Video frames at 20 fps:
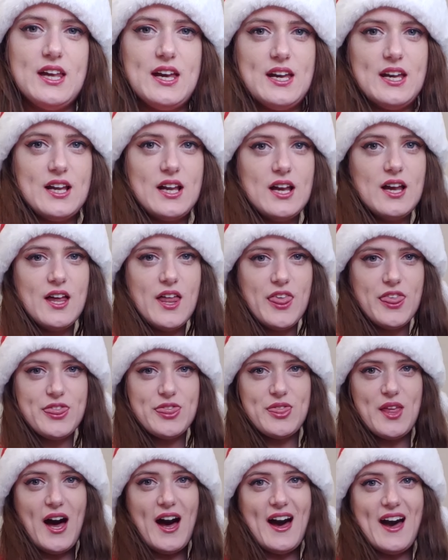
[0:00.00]
like
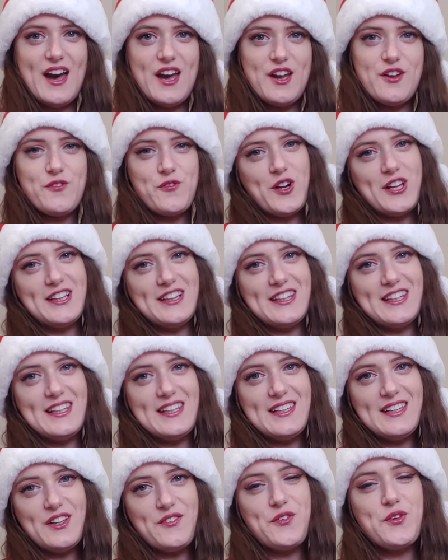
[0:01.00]
thigh
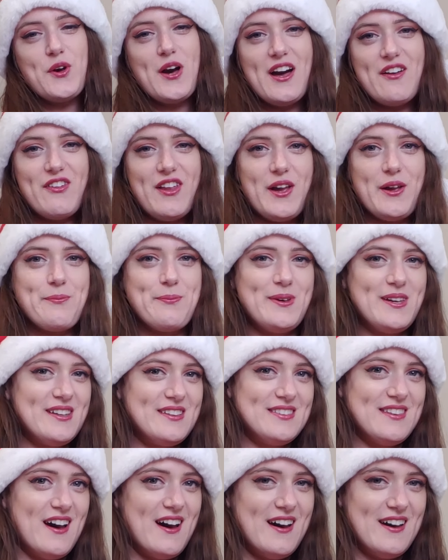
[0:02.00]
friendly. If you have like
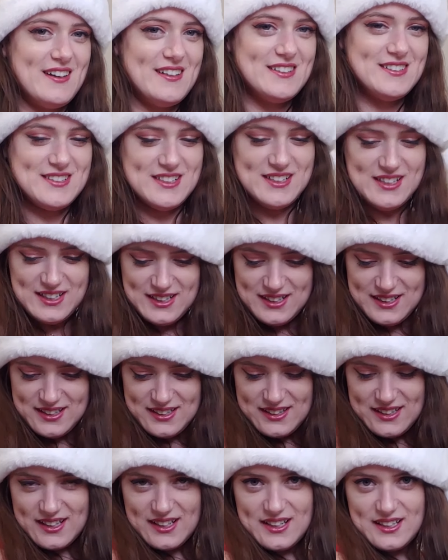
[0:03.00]
big thighs,
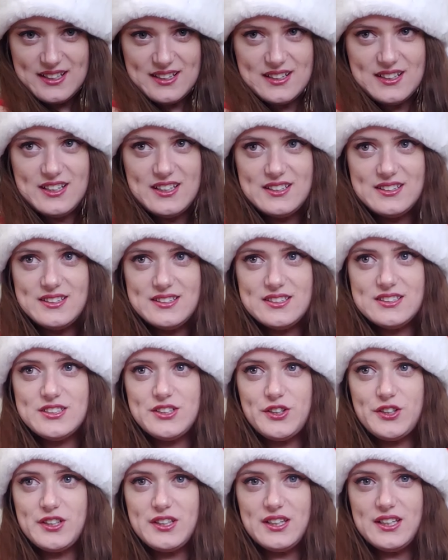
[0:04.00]
they kind of cut the
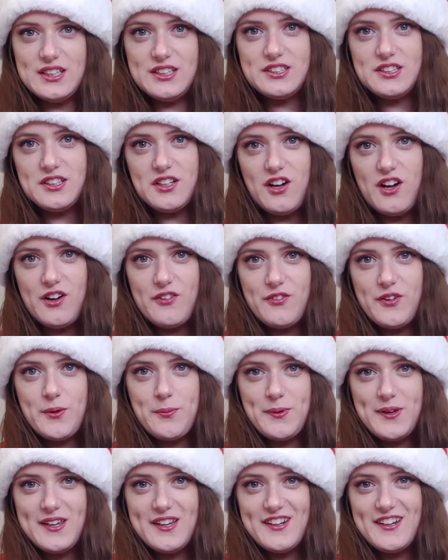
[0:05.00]
circulation off
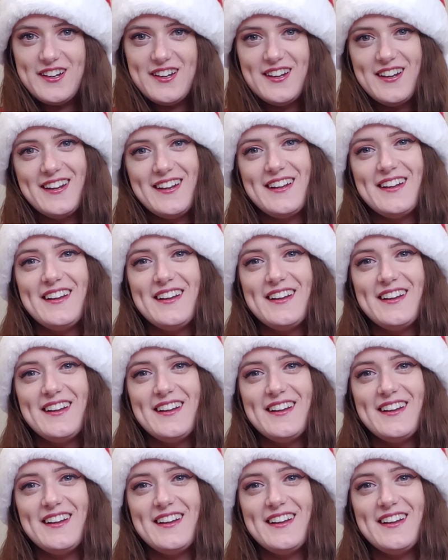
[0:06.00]
up here.